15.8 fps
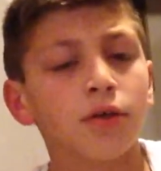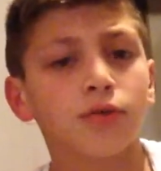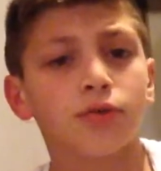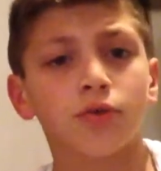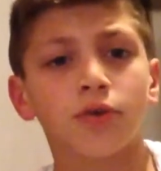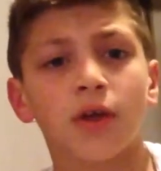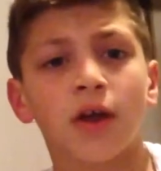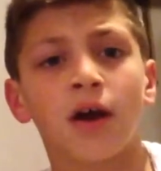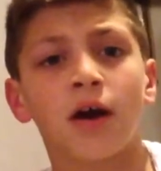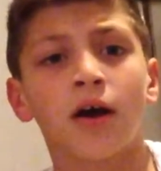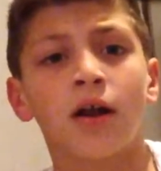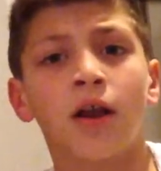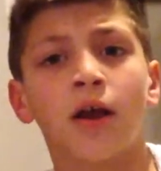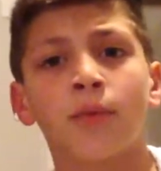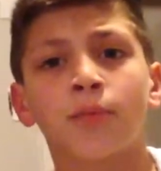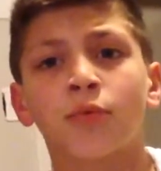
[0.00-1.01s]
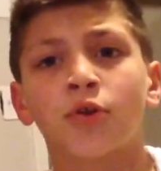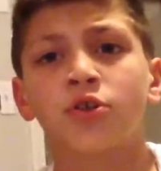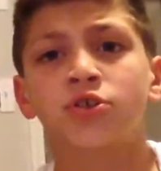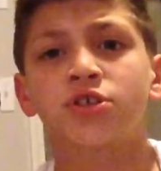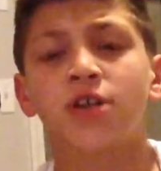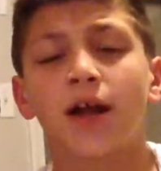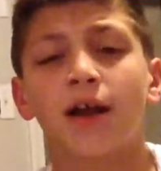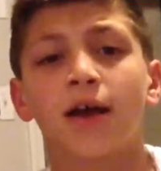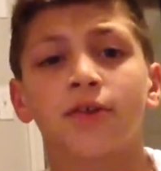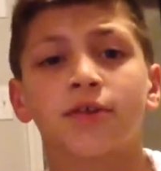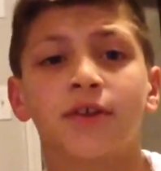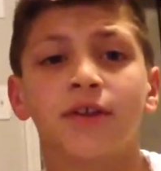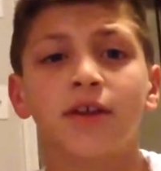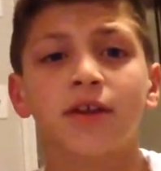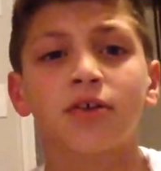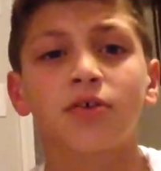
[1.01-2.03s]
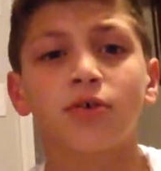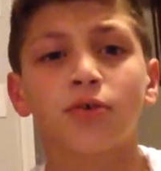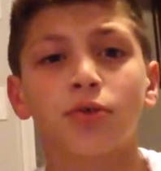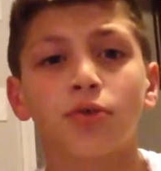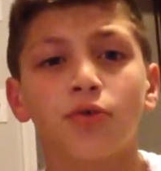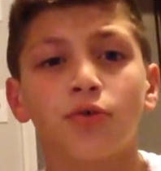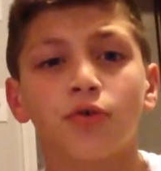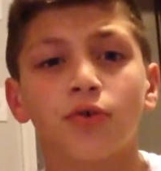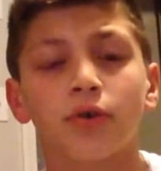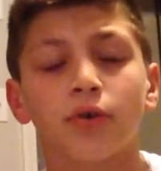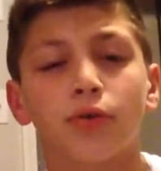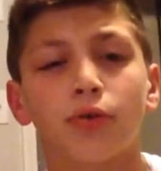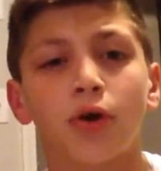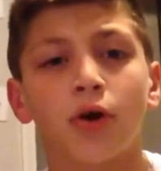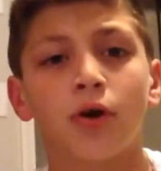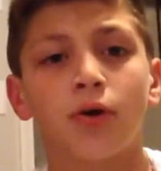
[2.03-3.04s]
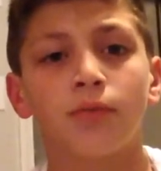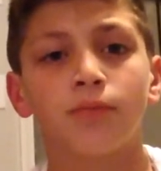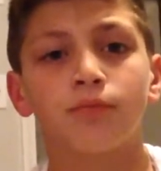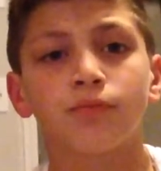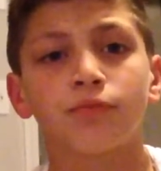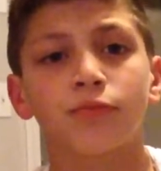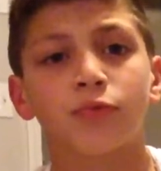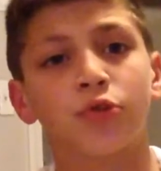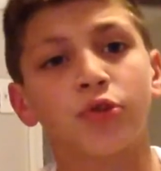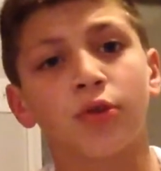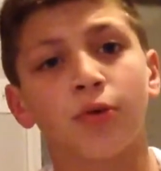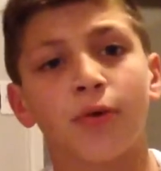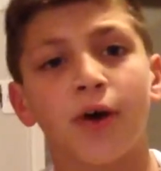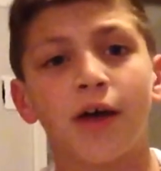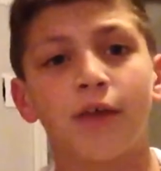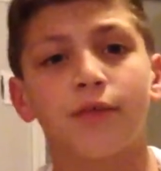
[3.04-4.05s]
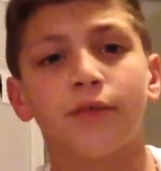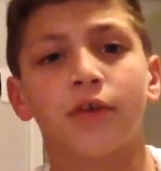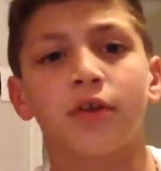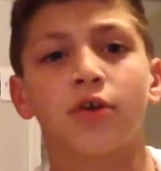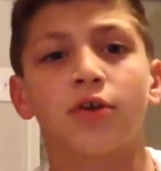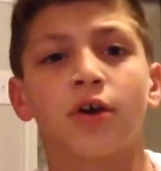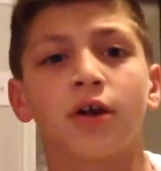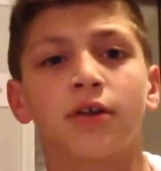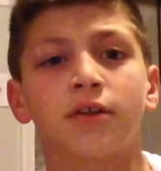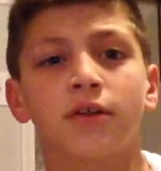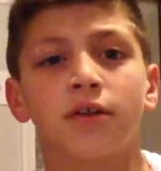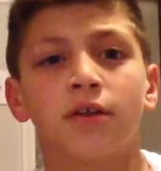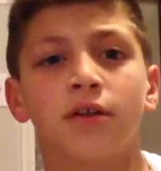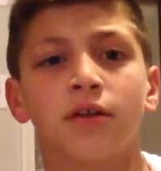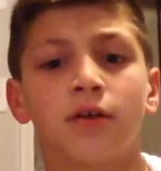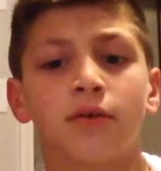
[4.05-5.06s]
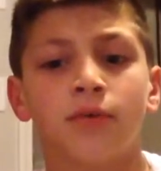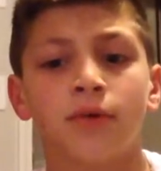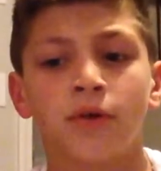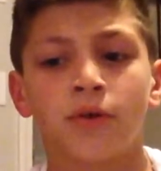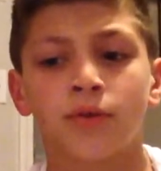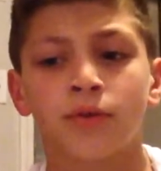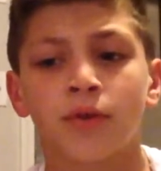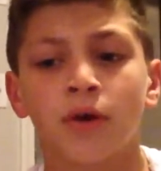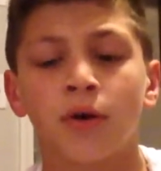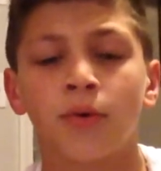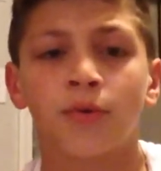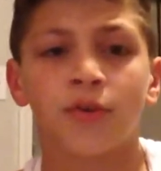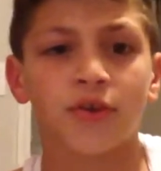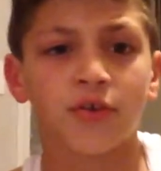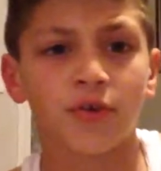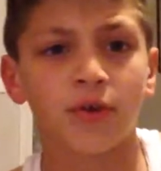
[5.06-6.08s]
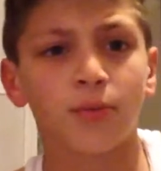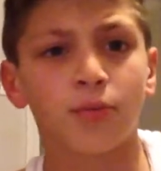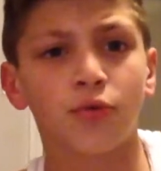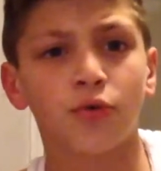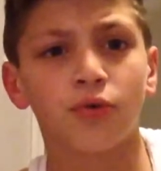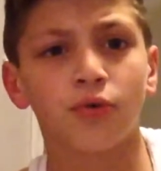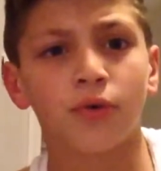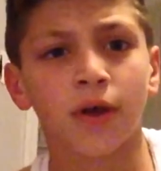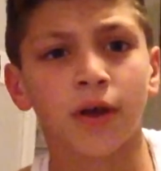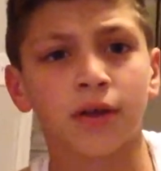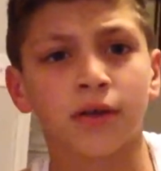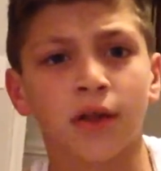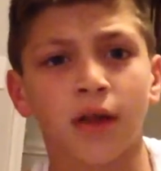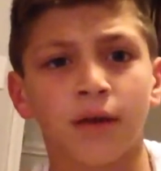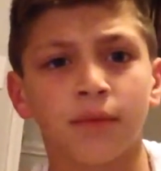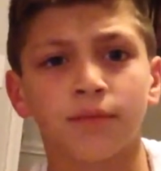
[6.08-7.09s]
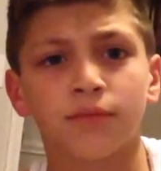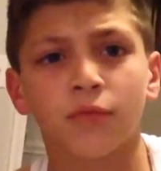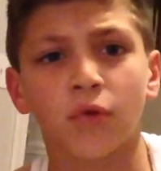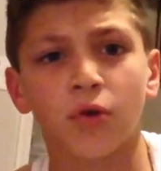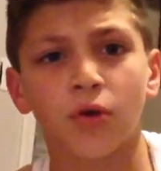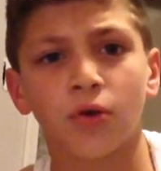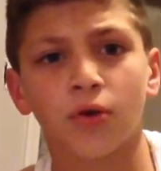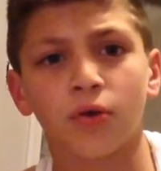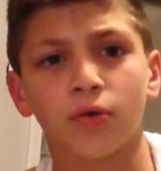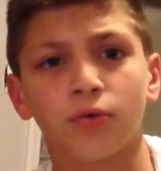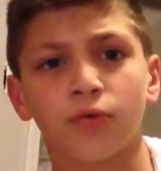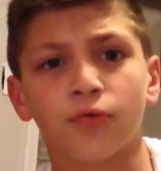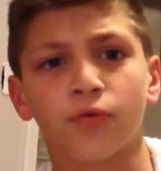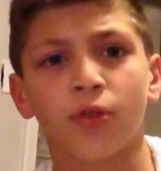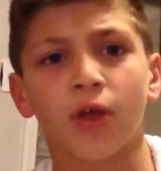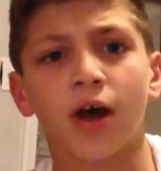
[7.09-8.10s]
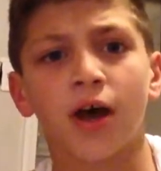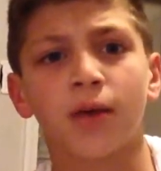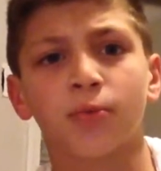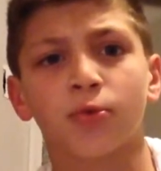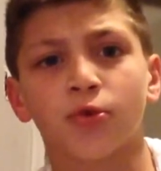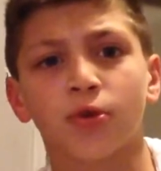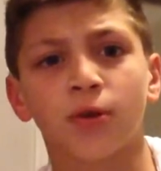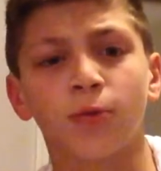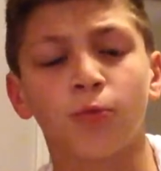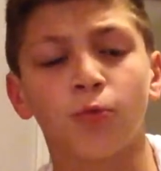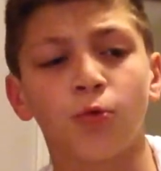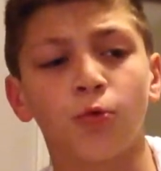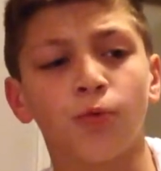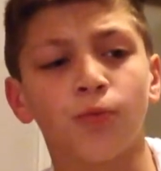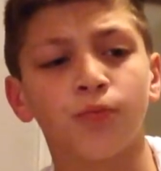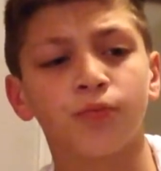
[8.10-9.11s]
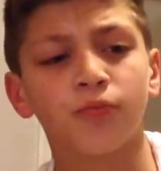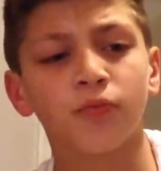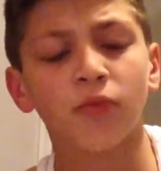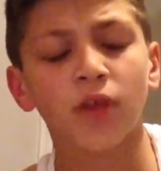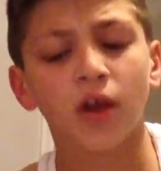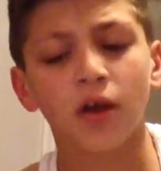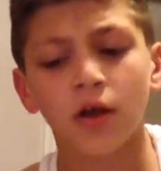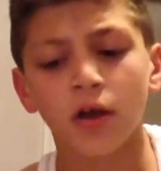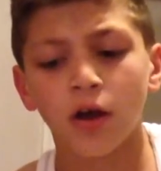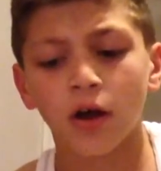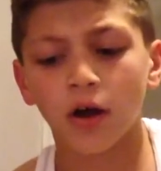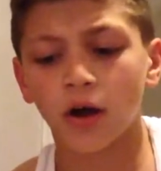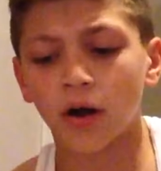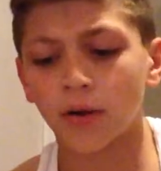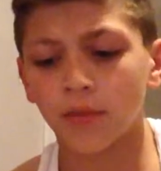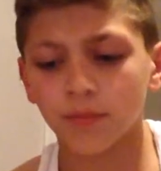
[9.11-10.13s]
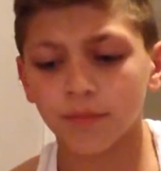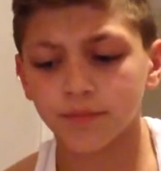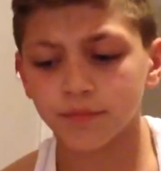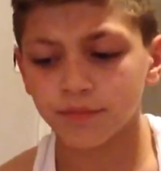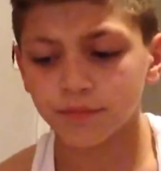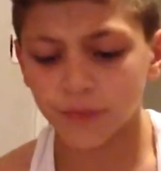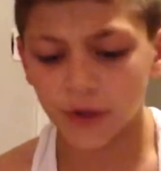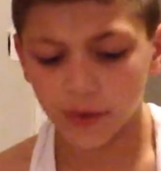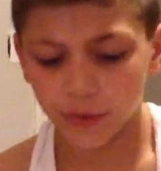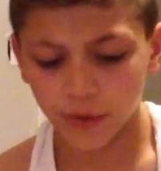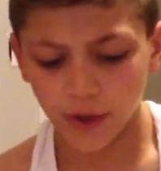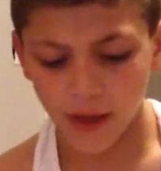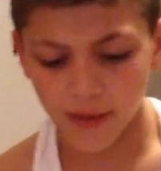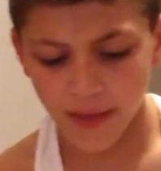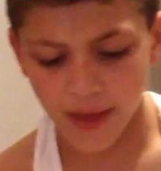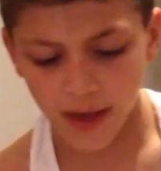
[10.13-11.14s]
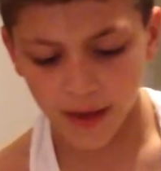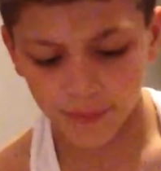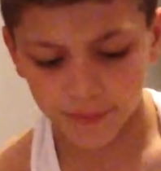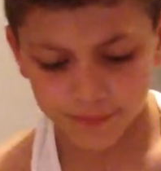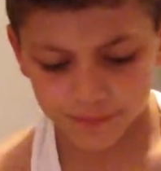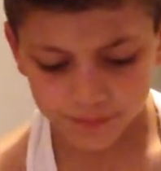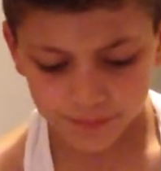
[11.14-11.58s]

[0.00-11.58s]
so yeah, and I'm gonna shout out to Nicholas Norris. Um, the last video I did was uh, with the green wool, like that lime green wool. Um, he said that